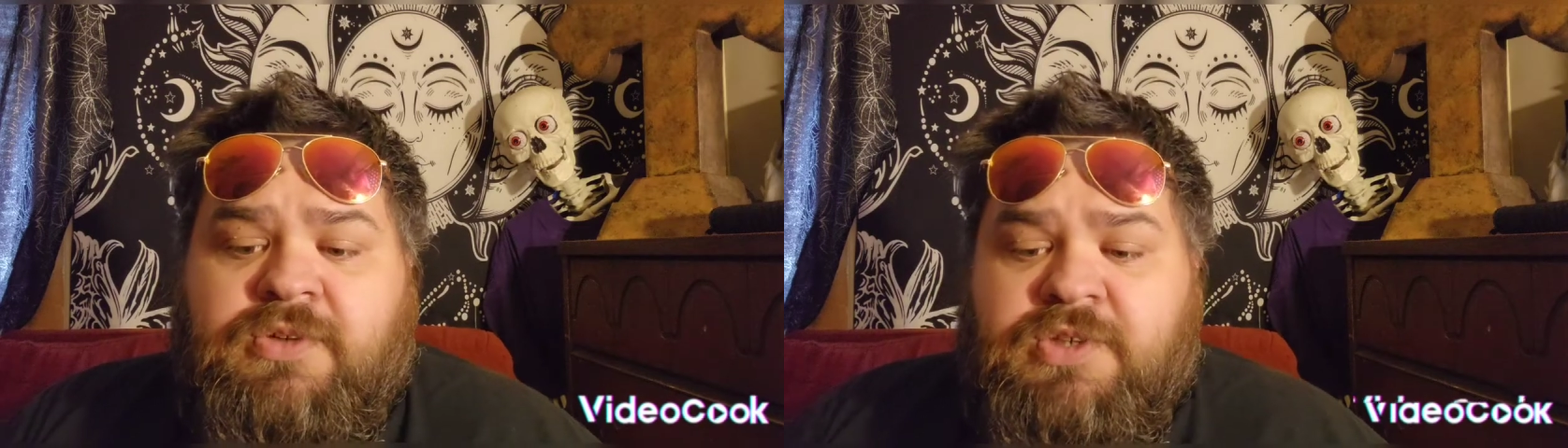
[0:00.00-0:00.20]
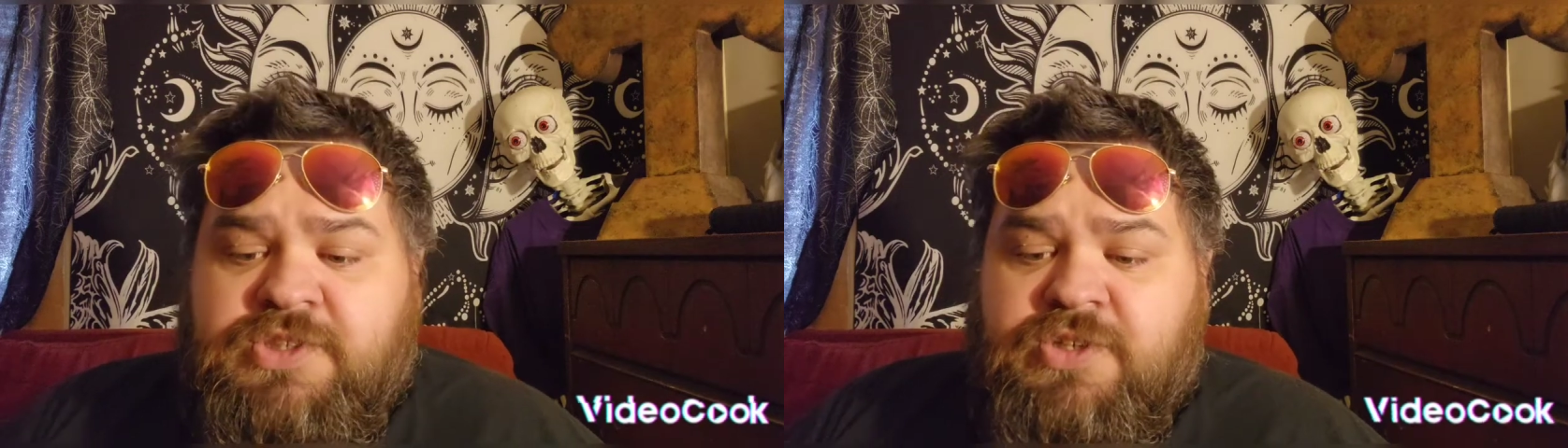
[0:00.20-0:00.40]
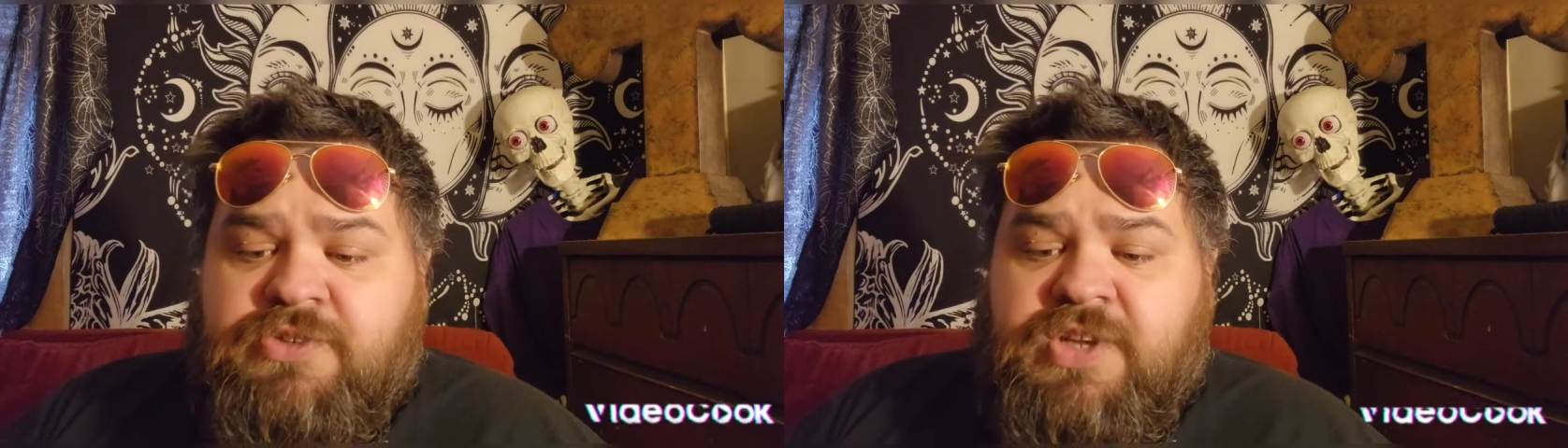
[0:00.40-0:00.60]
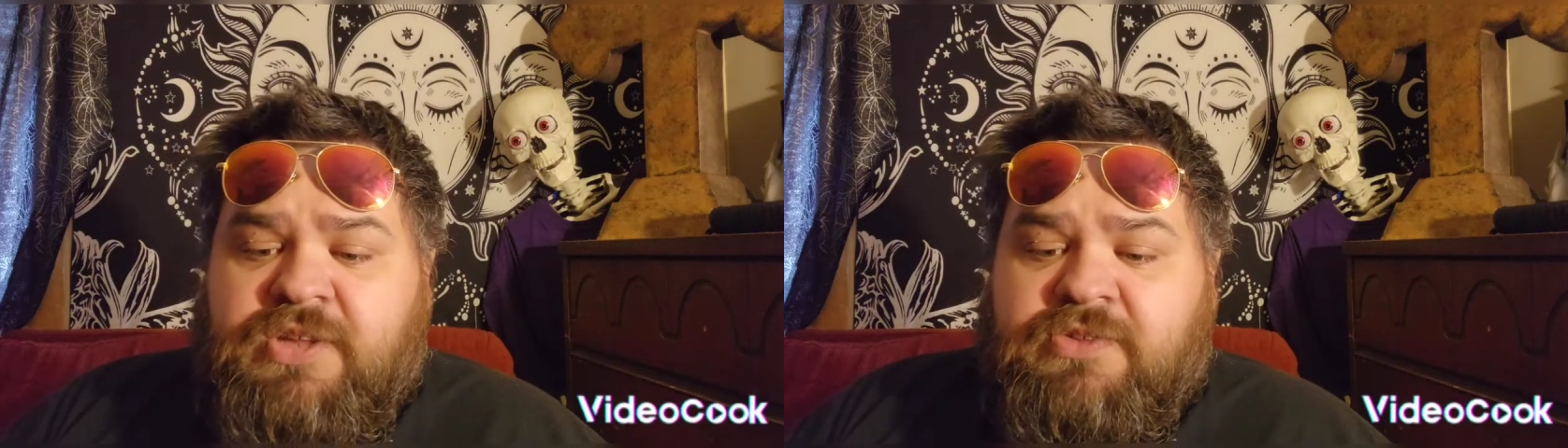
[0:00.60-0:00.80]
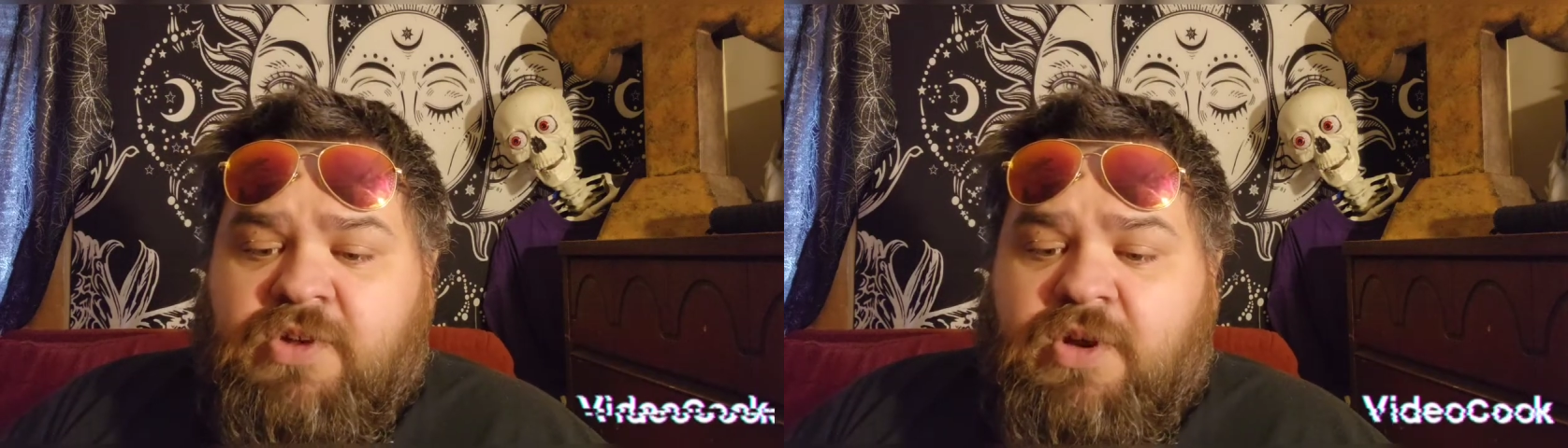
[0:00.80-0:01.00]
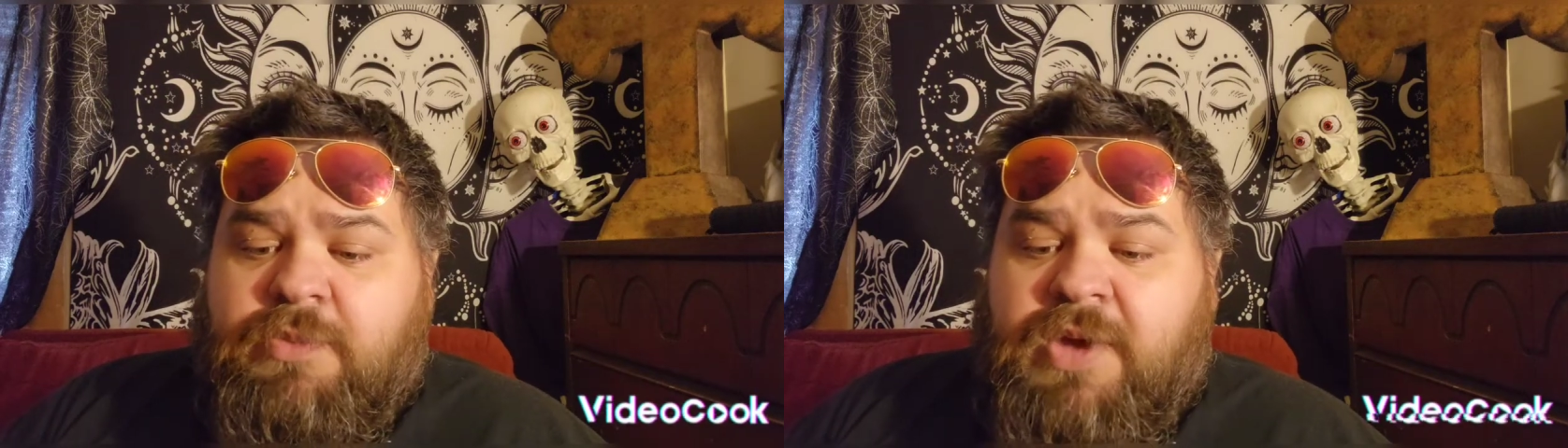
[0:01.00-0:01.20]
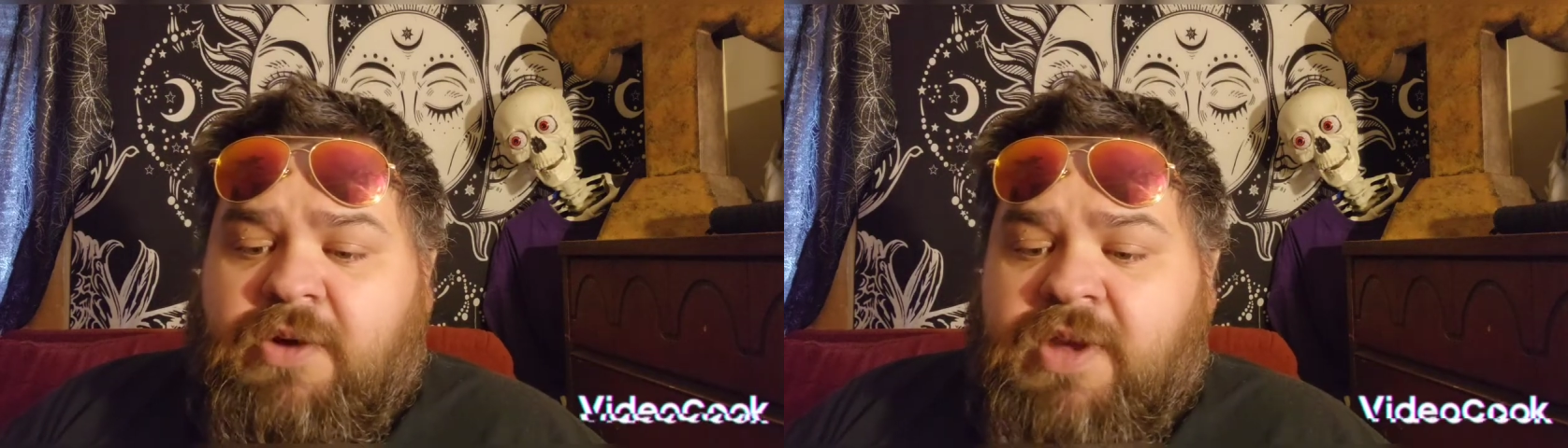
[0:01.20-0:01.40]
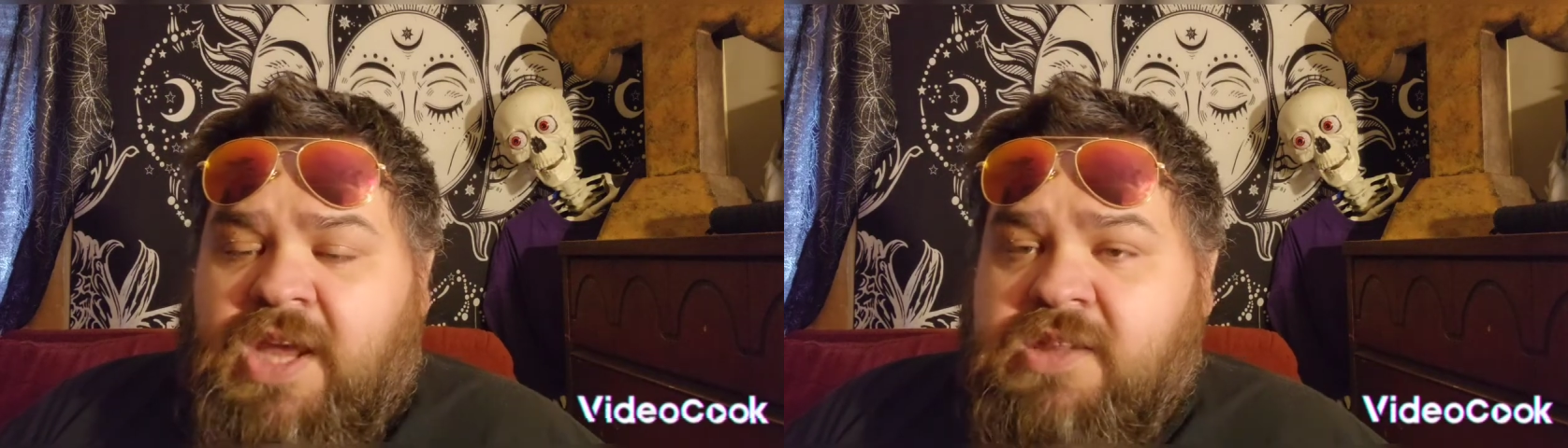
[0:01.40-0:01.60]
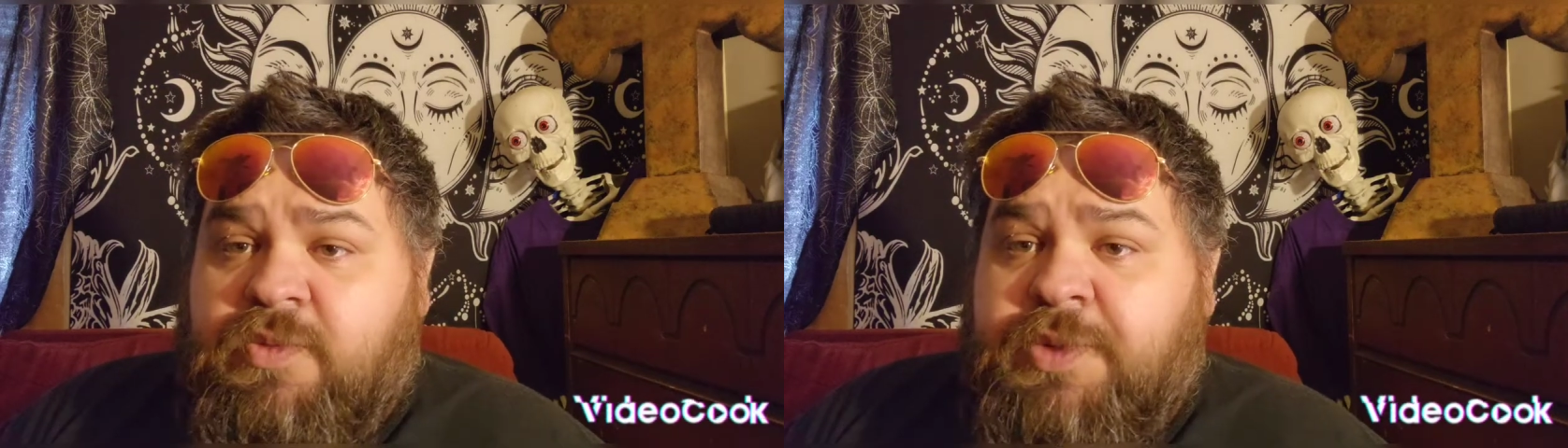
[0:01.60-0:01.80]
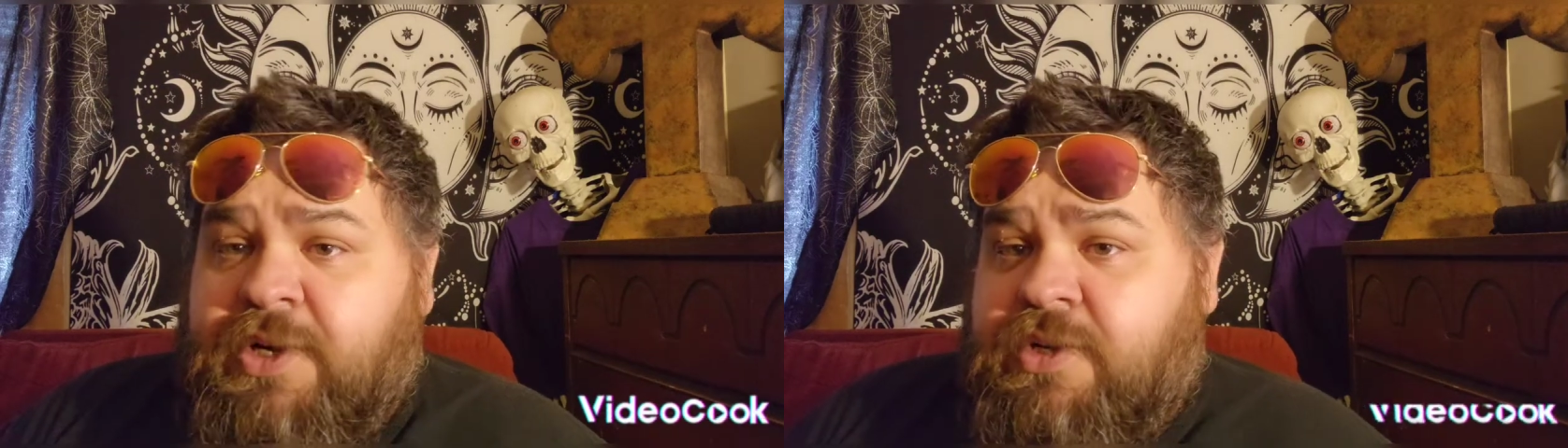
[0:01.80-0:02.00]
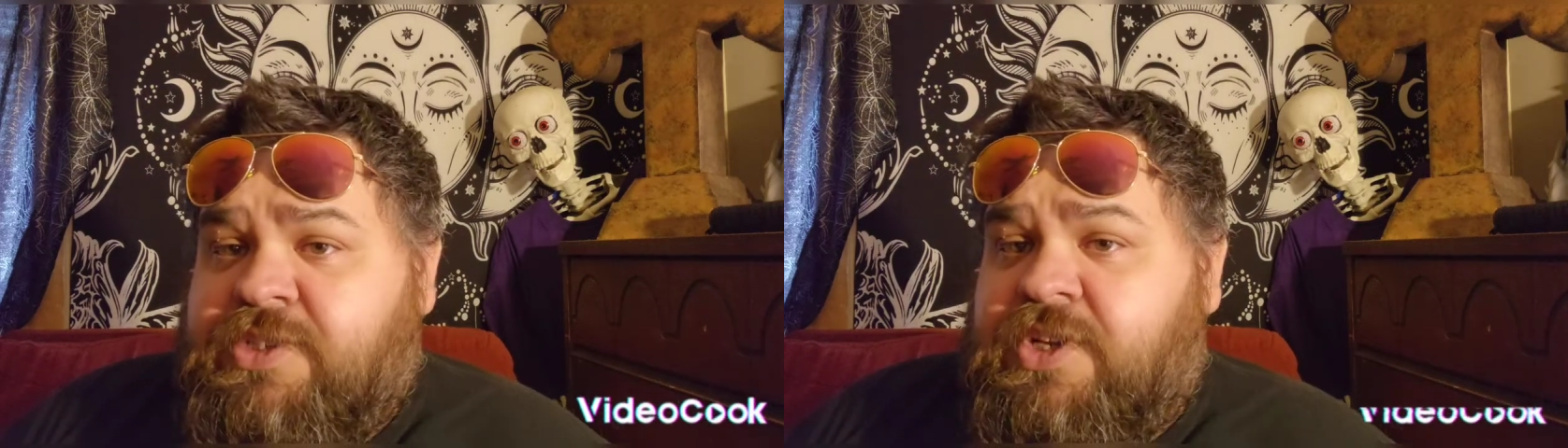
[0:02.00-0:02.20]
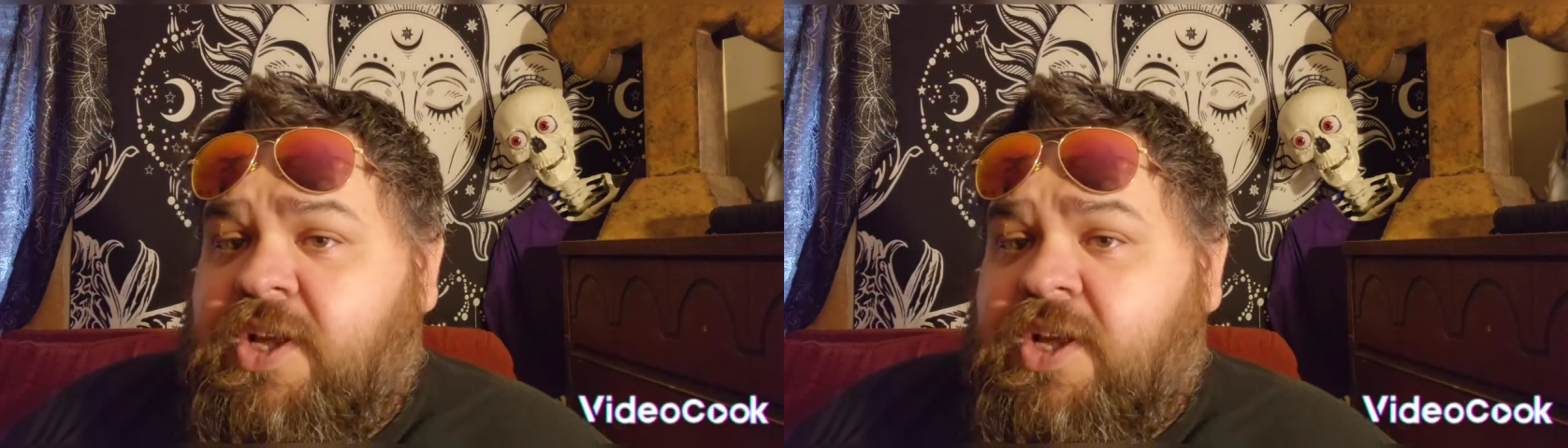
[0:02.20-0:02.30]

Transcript: Let's start talking about Hazel Pearson.